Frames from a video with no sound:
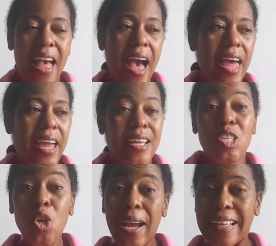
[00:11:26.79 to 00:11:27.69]
And I
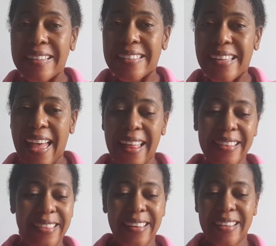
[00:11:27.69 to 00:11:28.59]
enjoy it,
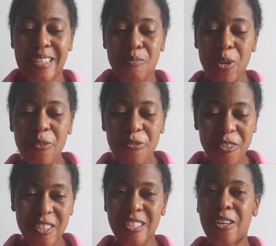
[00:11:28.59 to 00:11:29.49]
and it's
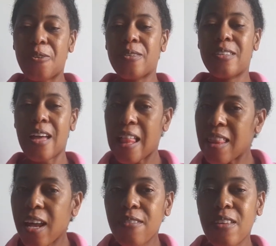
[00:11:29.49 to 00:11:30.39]
beautiful. So a
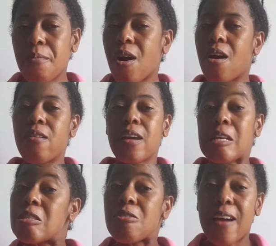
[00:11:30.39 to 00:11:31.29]
lot of them are
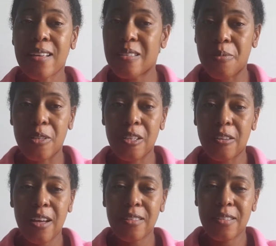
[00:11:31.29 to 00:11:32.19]
interactable. They're
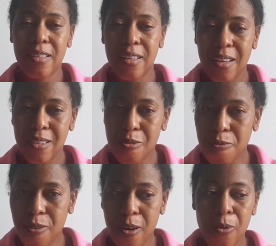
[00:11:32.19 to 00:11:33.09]
not too
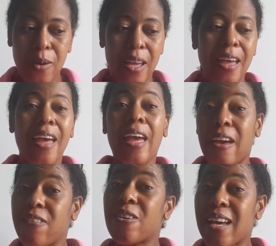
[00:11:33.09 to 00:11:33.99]
far away.
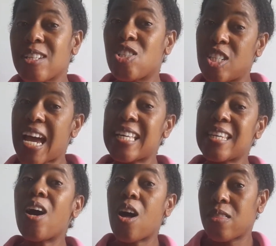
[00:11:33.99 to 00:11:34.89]
If you catch
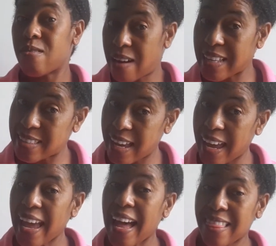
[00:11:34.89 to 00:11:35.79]
Jazza on the right
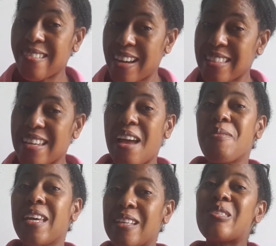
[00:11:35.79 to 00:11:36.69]
day at the right time,
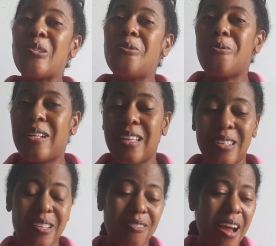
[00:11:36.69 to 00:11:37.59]
he too will
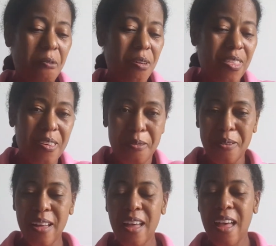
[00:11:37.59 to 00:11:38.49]
interact with you,
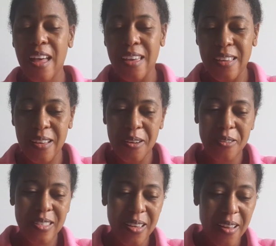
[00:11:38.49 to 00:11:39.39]
you know.
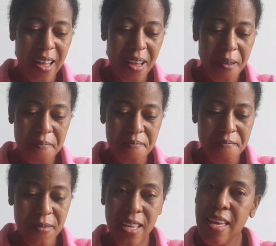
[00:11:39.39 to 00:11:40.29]
So
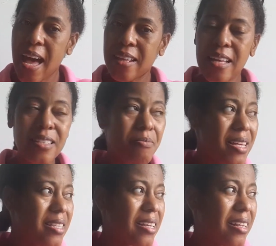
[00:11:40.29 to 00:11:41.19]
yeah, that's
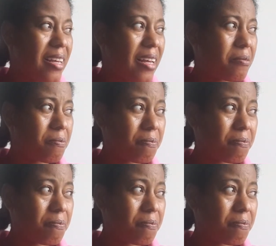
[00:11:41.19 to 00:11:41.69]
basically it.